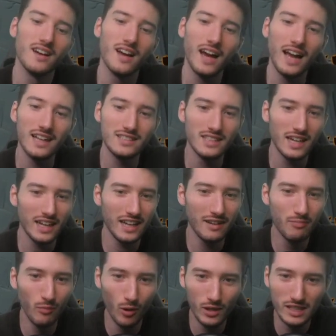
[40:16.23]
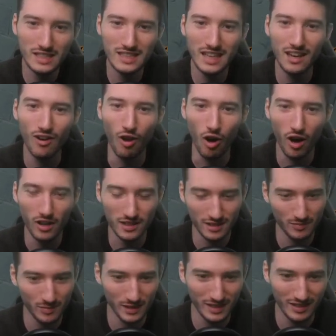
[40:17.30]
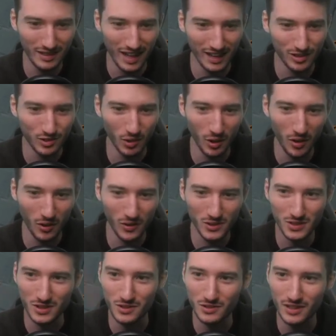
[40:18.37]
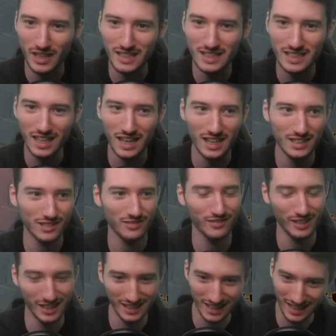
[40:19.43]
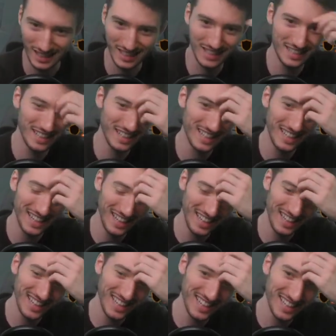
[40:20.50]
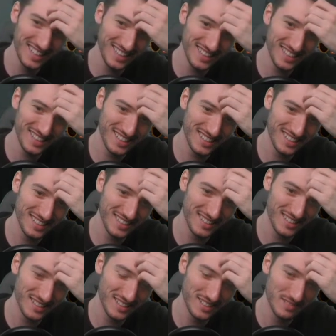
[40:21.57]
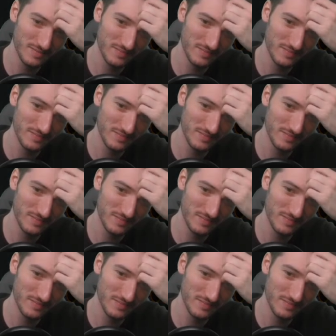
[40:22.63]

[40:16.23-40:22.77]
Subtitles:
I mulligan a lot, but I draw also the right card when I need it. Oh my gosh.